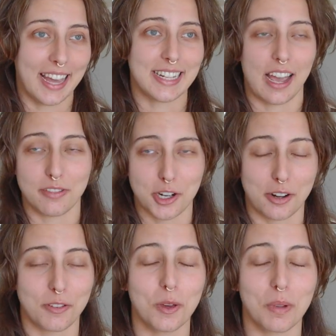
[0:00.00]
and after
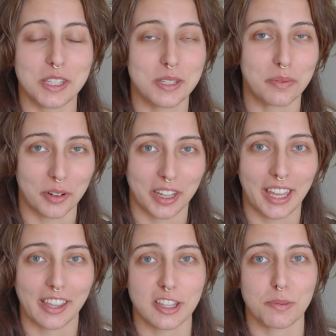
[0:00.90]
a few months of
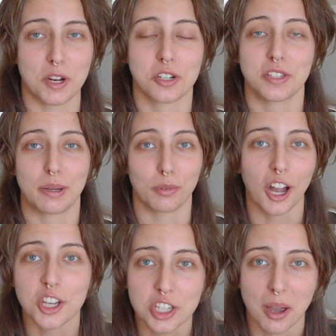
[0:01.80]
working at the specialty
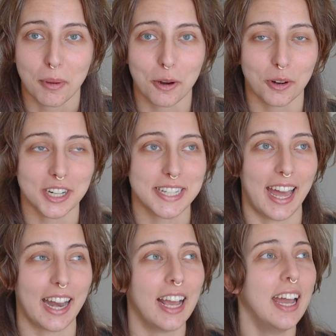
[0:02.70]
bra shop I worked
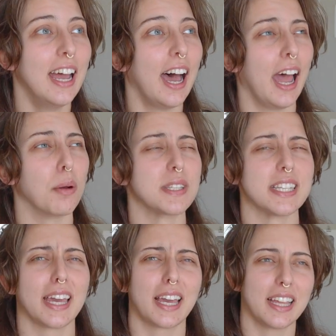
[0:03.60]
at I was
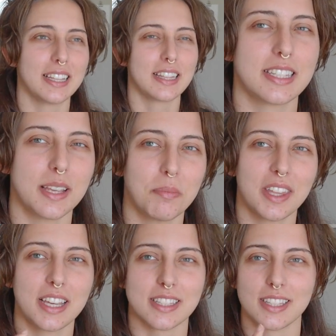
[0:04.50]
like
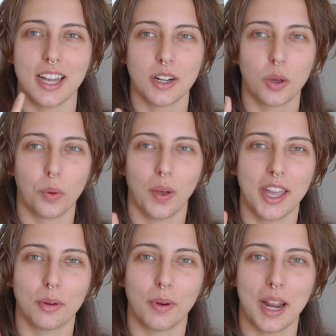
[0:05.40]
something is not
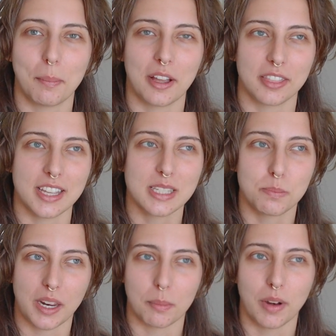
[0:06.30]
quite right about this
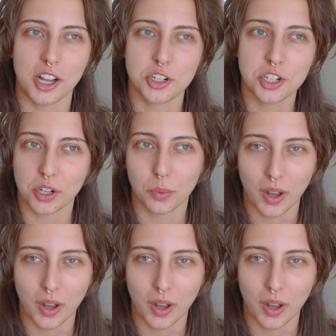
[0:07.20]
but I'm not sure